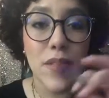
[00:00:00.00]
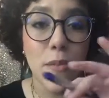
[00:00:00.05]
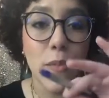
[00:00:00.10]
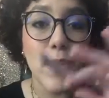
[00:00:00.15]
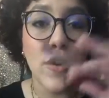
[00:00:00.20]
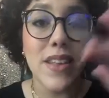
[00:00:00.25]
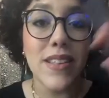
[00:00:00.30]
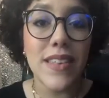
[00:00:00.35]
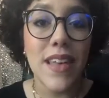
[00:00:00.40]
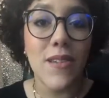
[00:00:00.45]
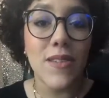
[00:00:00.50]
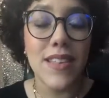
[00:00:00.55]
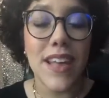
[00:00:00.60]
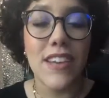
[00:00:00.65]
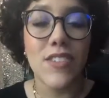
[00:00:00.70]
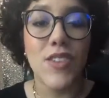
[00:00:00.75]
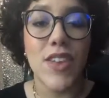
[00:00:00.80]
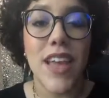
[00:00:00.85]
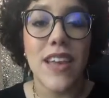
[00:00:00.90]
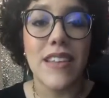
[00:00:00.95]
when the pre-sale was
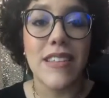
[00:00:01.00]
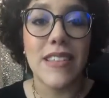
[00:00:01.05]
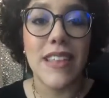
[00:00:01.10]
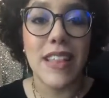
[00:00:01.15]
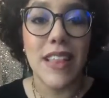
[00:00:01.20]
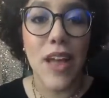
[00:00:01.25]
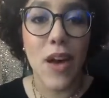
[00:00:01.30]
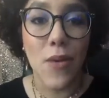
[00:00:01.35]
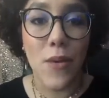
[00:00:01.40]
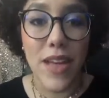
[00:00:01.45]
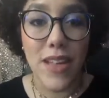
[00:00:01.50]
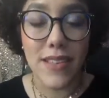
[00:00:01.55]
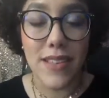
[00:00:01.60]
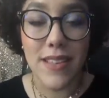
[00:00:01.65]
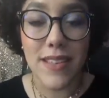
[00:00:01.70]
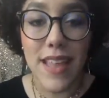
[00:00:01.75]
actually at its lowest,